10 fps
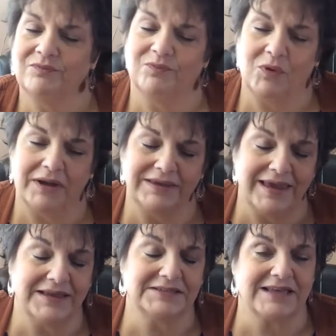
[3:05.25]
While
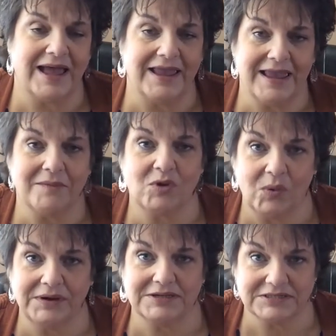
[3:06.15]
yes, I am
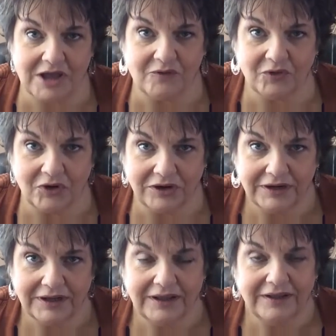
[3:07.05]
going to suffer,
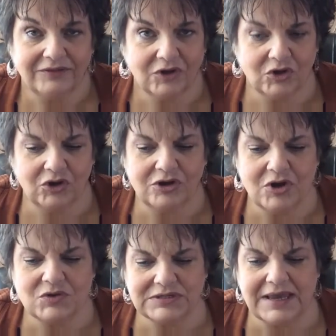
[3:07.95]
the good
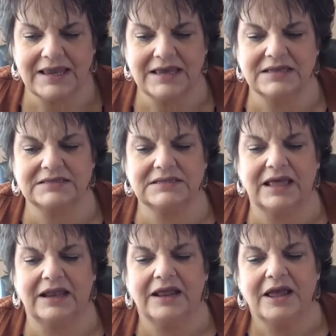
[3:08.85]
news is
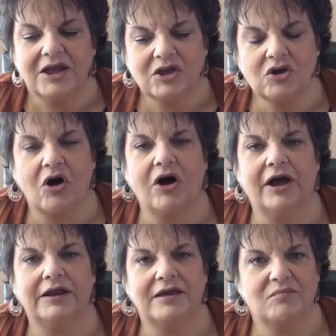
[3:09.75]
that
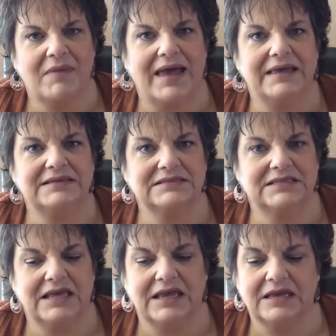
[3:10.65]
God makes
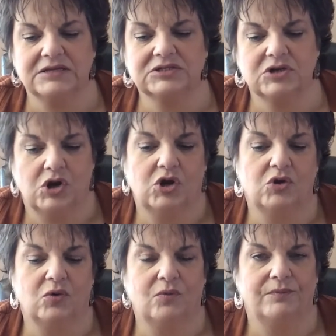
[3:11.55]
things
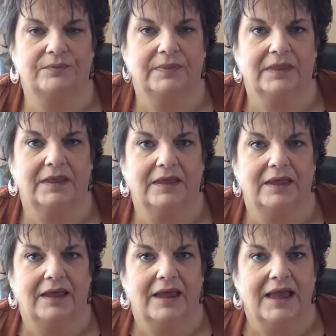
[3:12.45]
new.
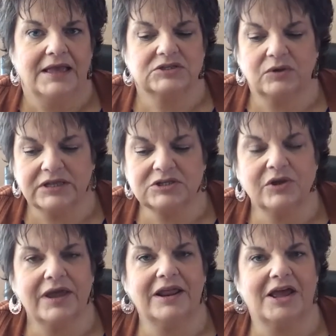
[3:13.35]
So let's
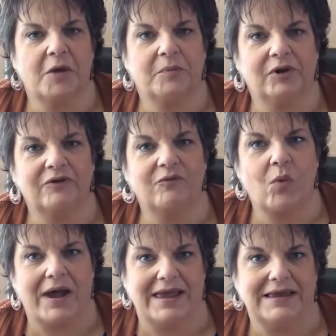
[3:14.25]
look at a couple of
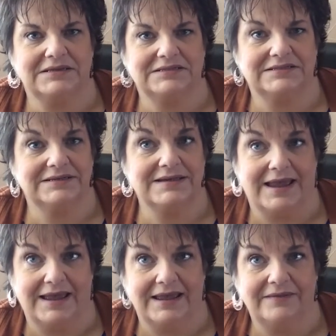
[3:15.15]
ways
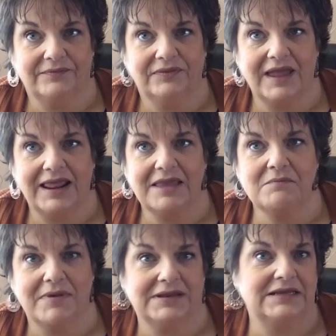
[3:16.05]
today that he
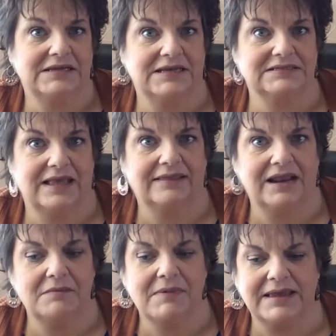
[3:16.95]
does that
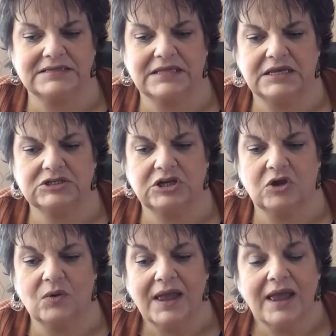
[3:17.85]
he makes things
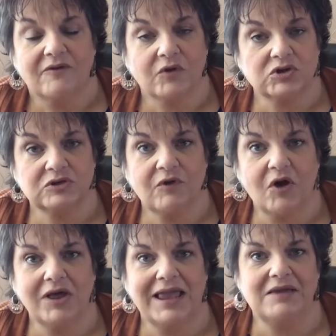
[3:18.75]
new. First of
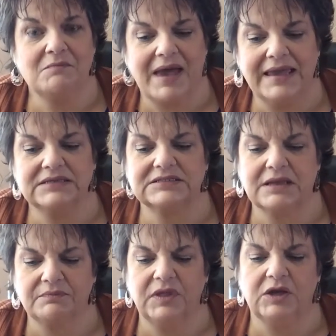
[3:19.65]
all, he makes
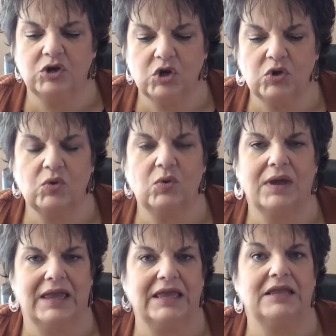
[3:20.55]
something new
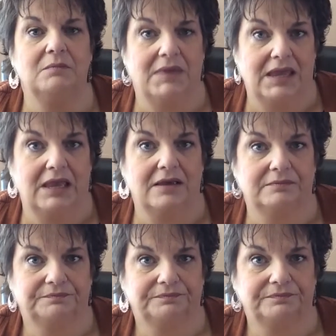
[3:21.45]
in me.
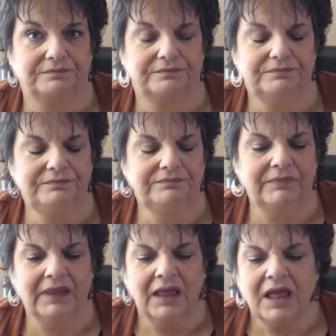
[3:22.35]

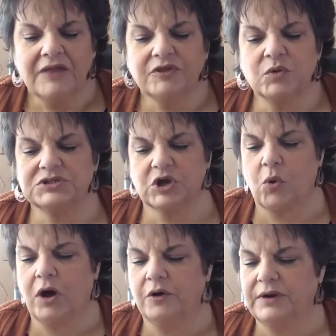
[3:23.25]
There was a
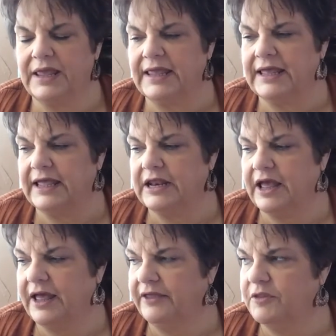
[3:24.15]
quote in
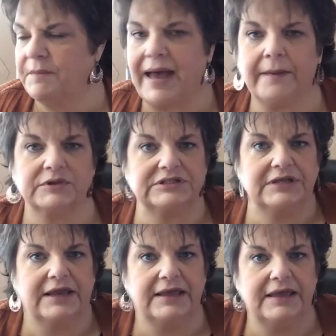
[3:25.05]
the Bible
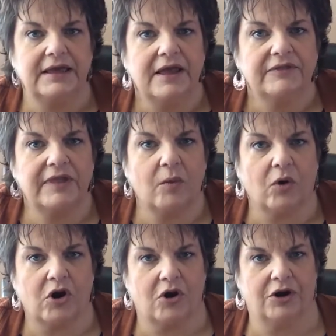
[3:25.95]
study that we're
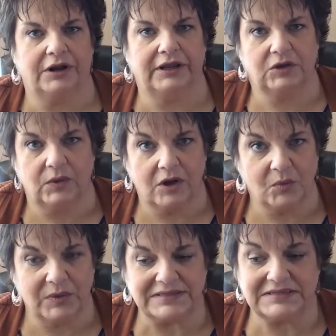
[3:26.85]
currently doing
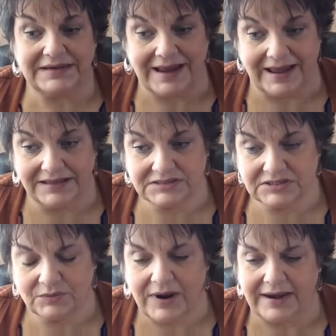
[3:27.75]
on Wednesday nights
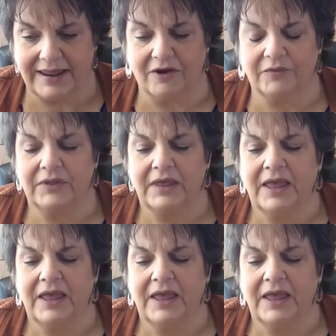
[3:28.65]
right now,